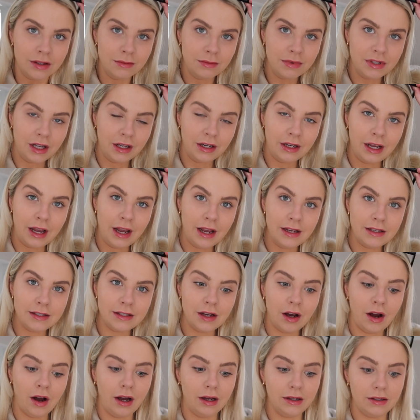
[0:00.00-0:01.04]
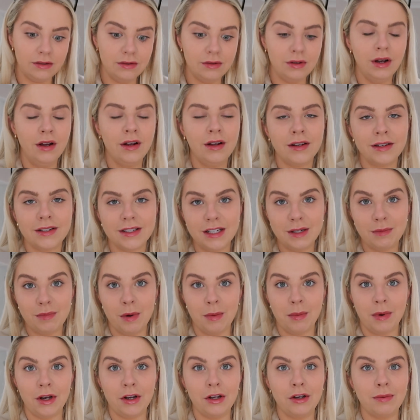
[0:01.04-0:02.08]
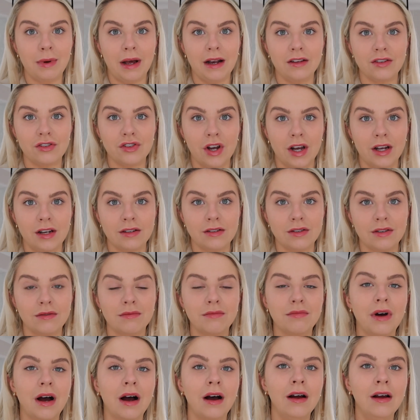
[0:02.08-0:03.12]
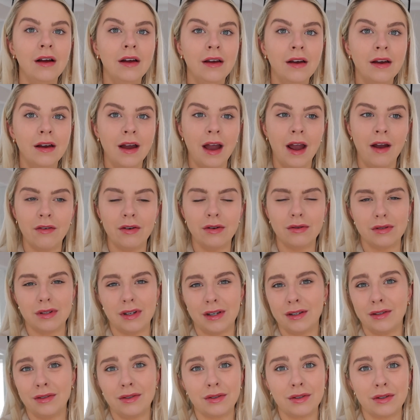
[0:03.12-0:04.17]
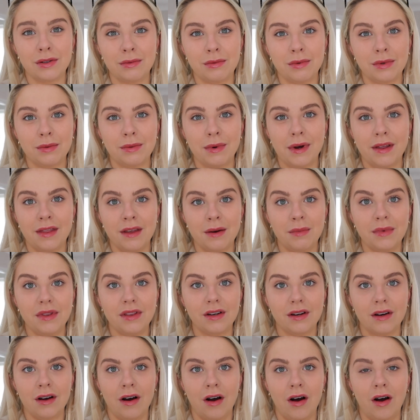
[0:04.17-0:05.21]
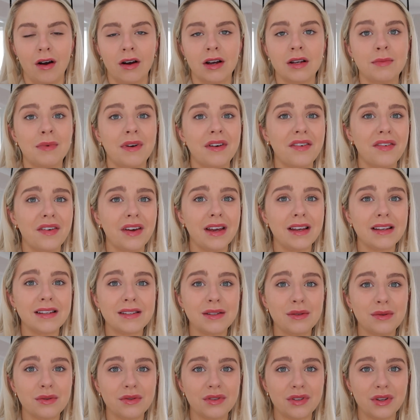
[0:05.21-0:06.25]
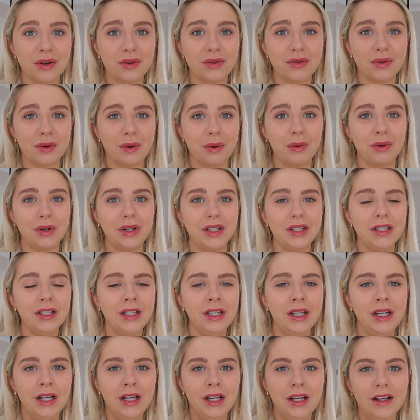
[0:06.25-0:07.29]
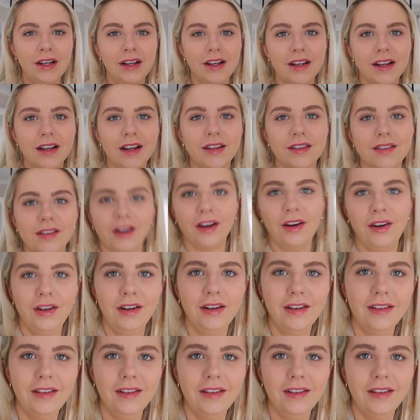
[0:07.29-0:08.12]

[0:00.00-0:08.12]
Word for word: some sunnies. I did put my New Balance trainers on, but Harry was like, you're not going to want to wear them in the car because my feet are still so swollen. So